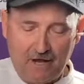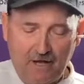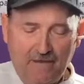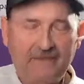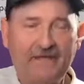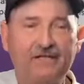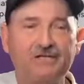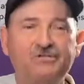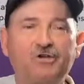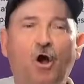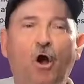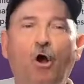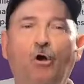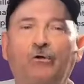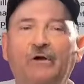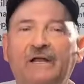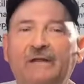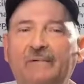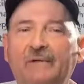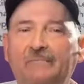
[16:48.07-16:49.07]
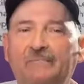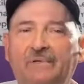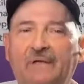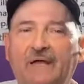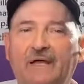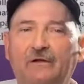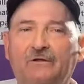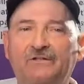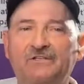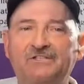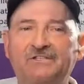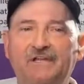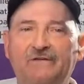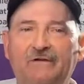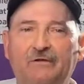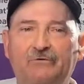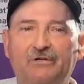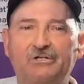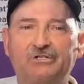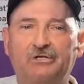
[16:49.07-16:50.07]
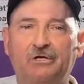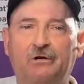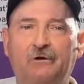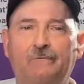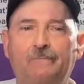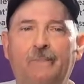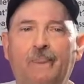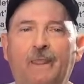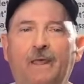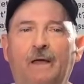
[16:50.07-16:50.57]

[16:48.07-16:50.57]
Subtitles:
that has already been played on the Steve Henry Show,